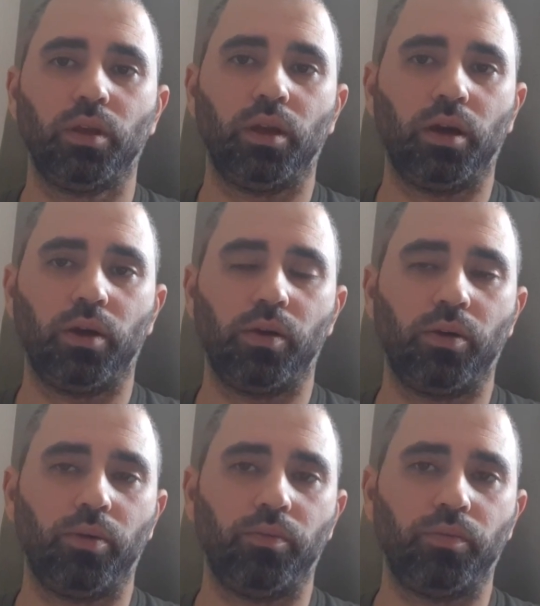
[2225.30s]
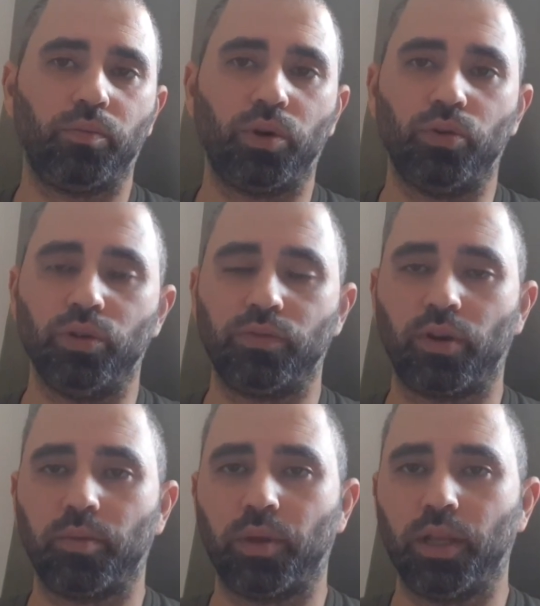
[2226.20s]
but who is
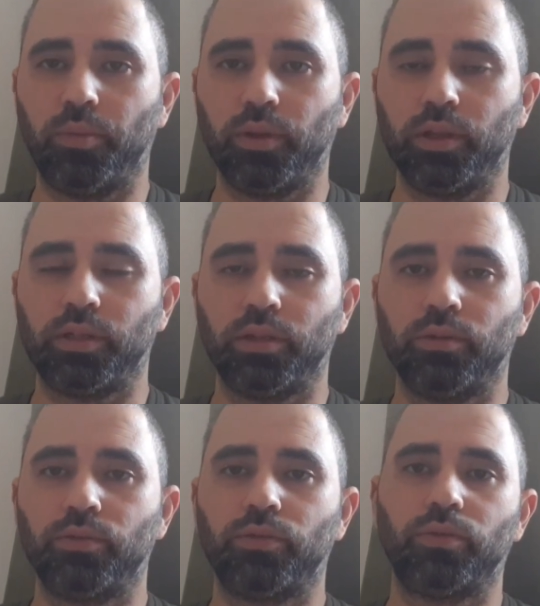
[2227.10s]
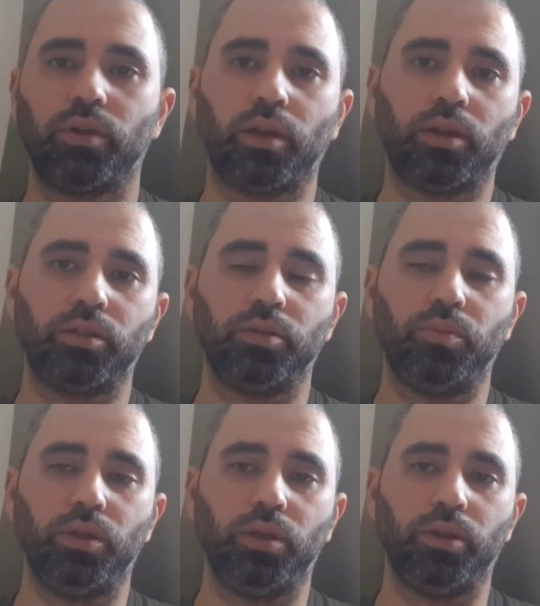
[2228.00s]
very manipulative to
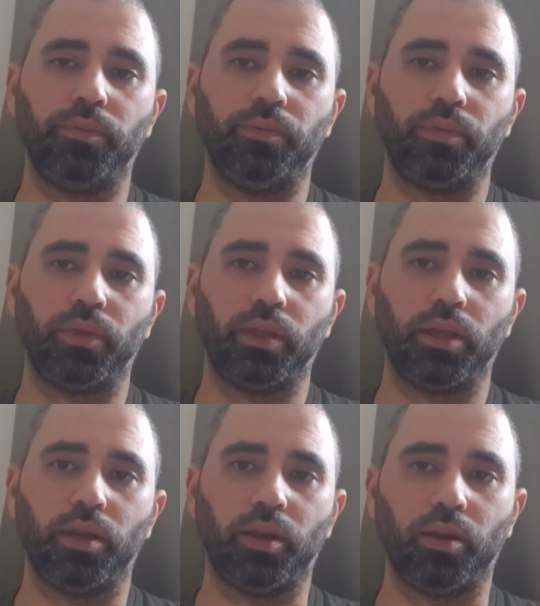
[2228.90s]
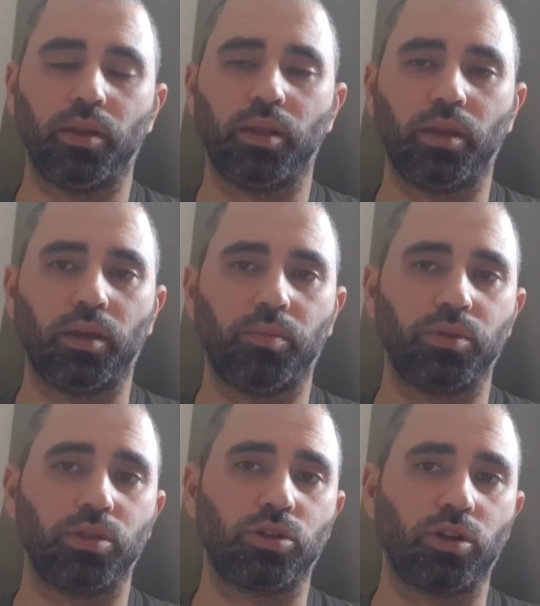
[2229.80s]
be in a
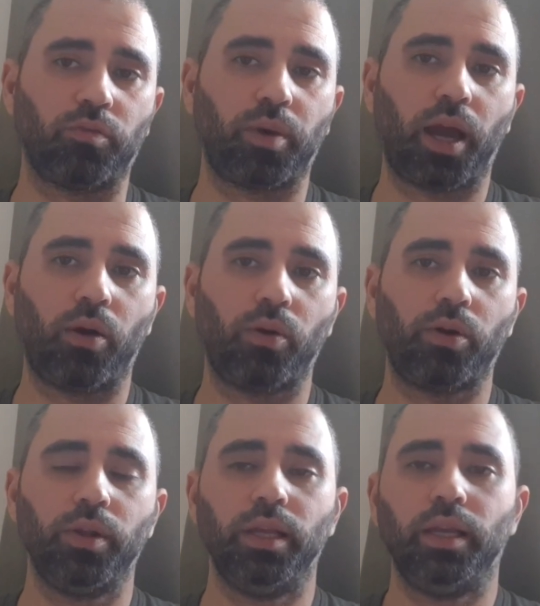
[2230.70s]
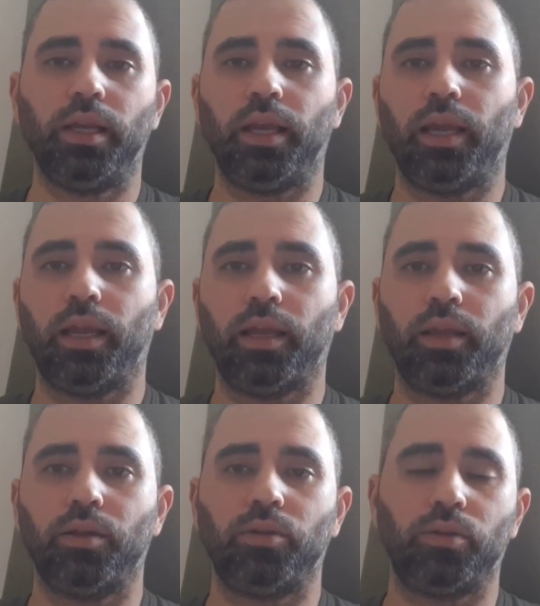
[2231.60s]
position of power
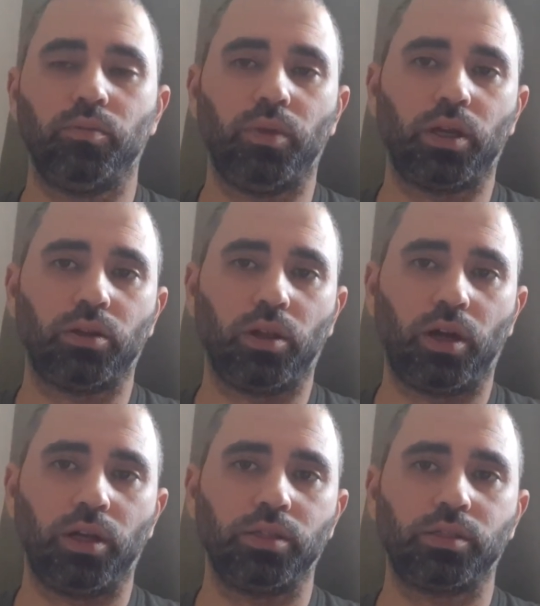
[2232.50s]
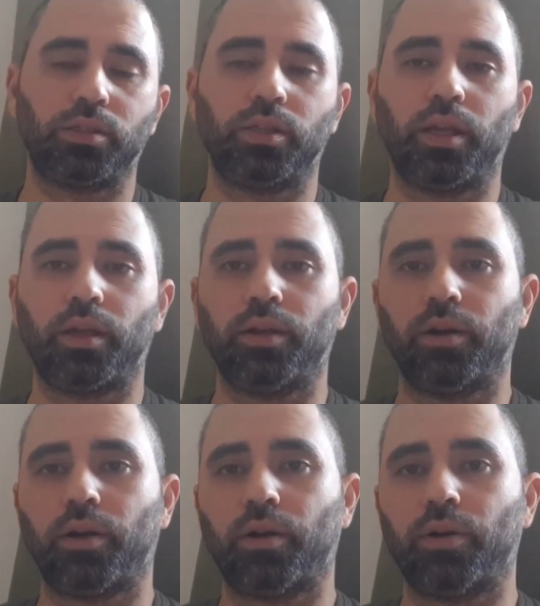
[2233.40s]
and make laws that
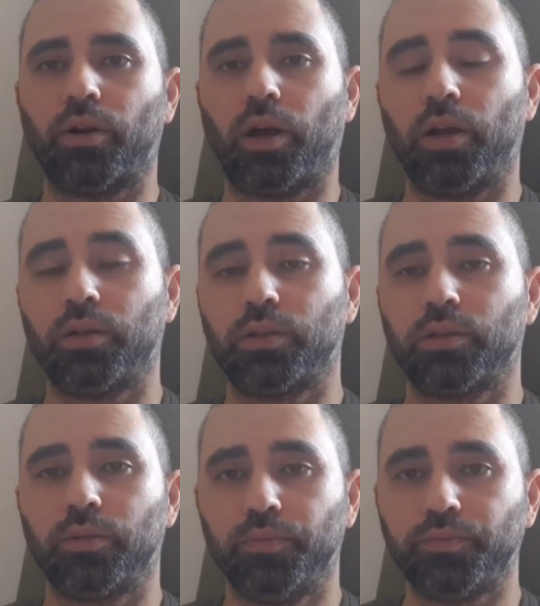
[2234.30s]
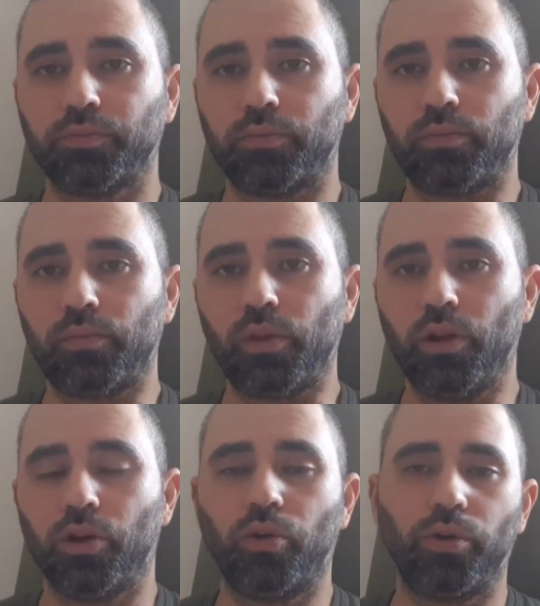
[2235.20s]
are not
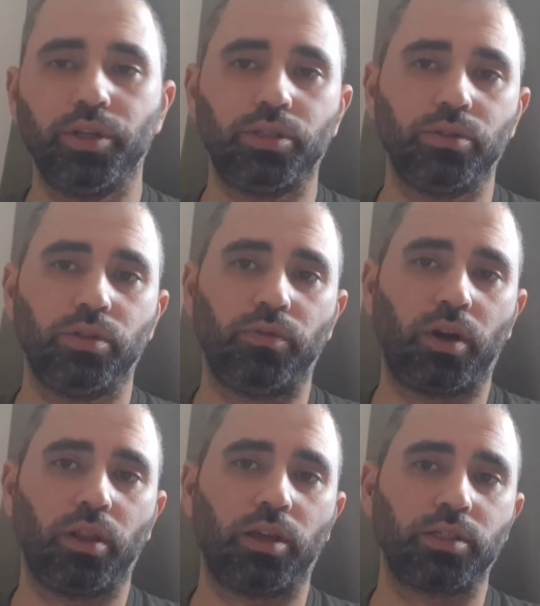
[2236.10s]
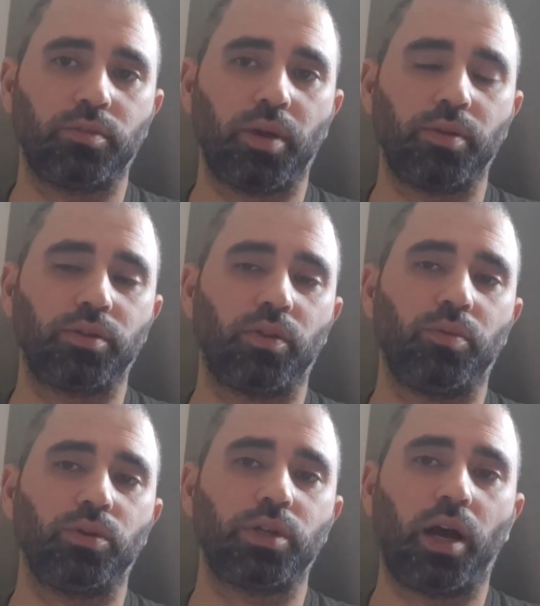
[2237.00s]
according to the divine laws and commands of the
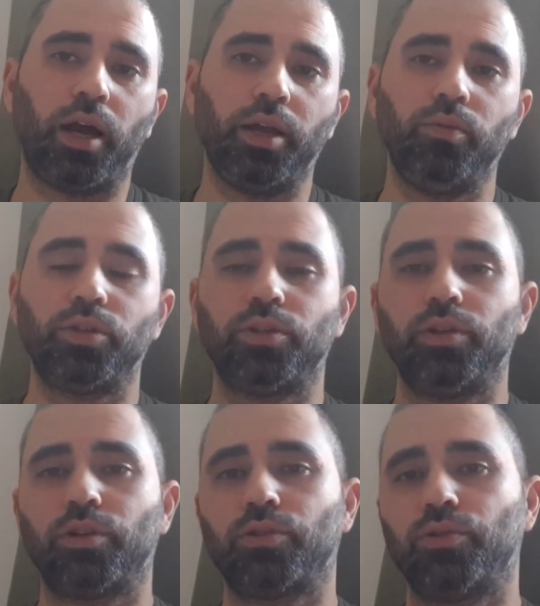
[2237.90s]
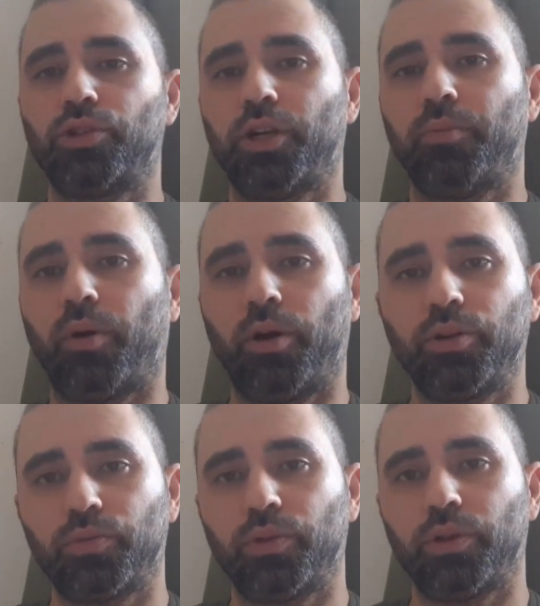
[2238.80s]
Most High, in which they are associating
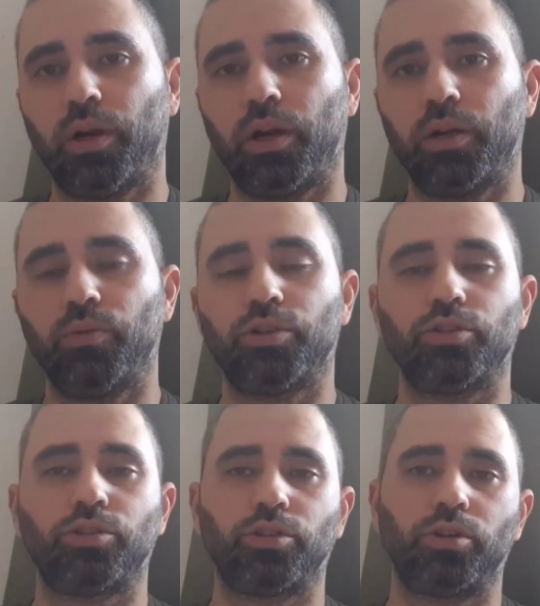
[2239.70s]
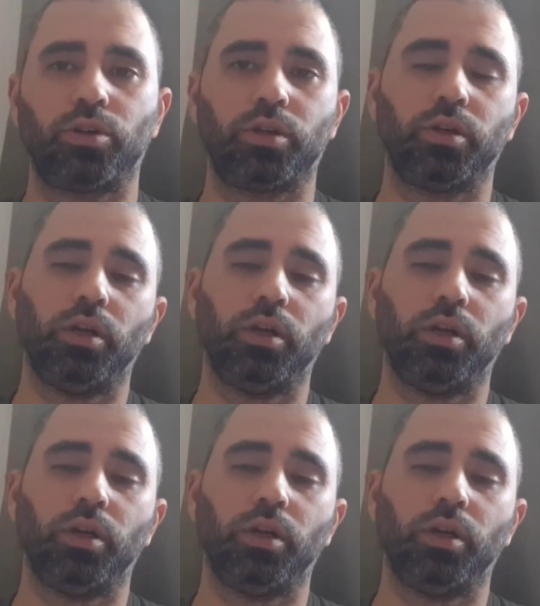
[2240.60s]
partners with God, which is shirk,